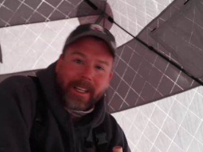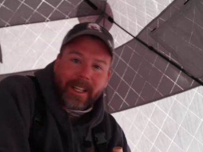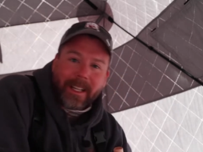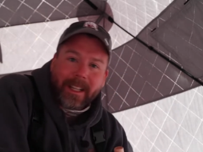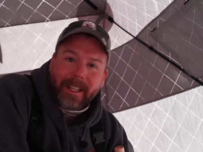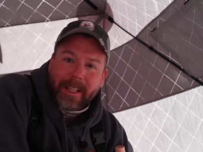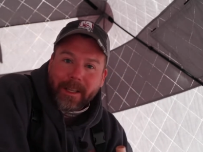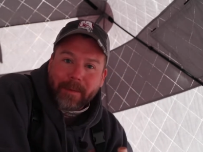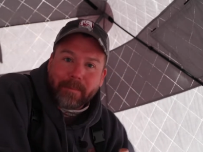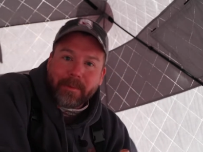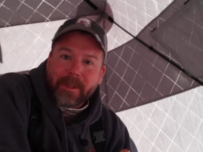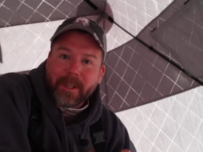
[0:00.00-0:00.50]
a
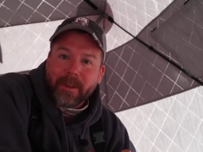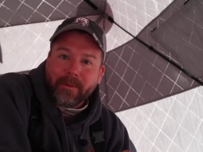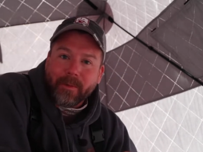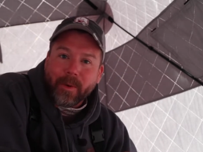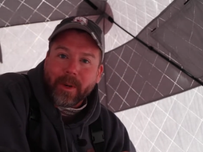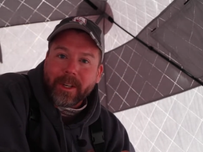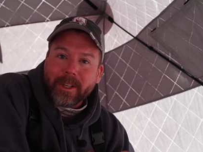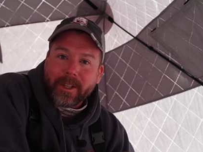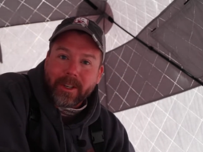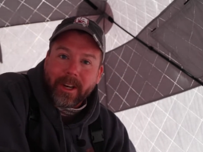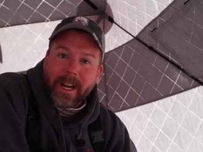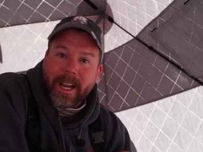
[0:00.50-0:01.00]
glimpse of
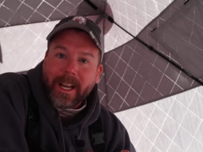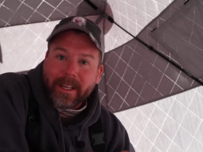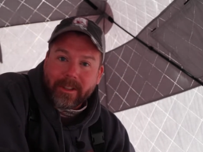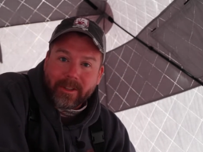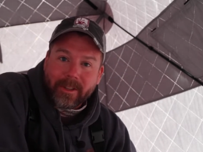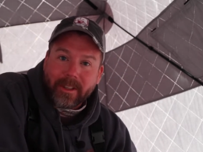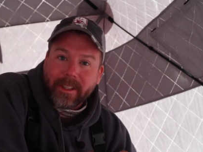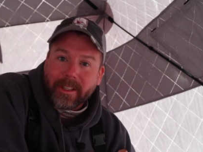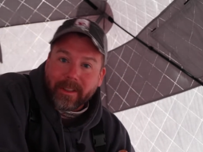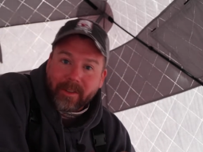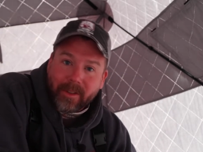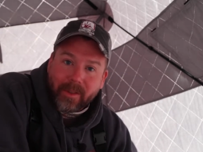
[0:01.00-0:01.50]
what you're
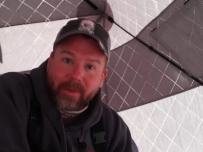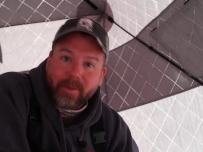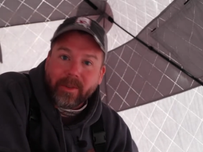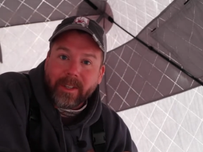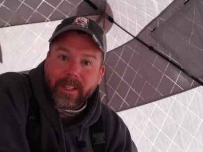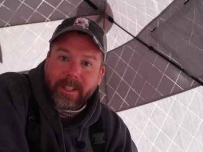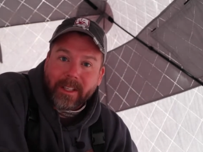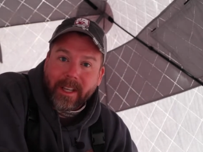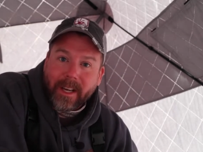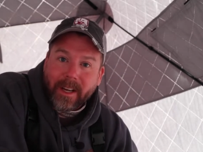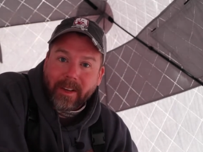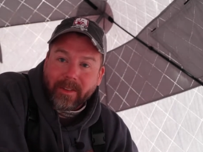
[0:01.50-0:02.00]
actually
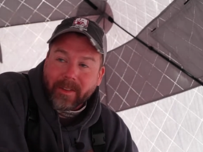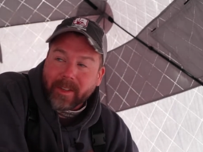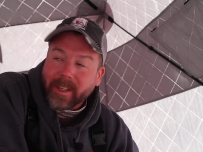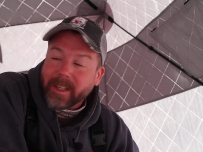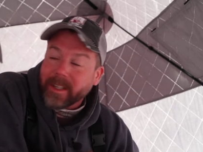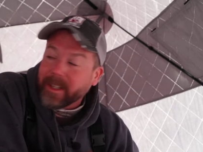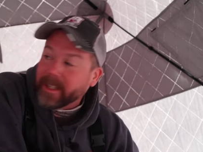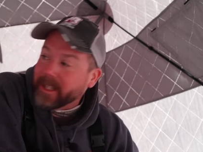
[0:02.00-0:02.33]
doing down there.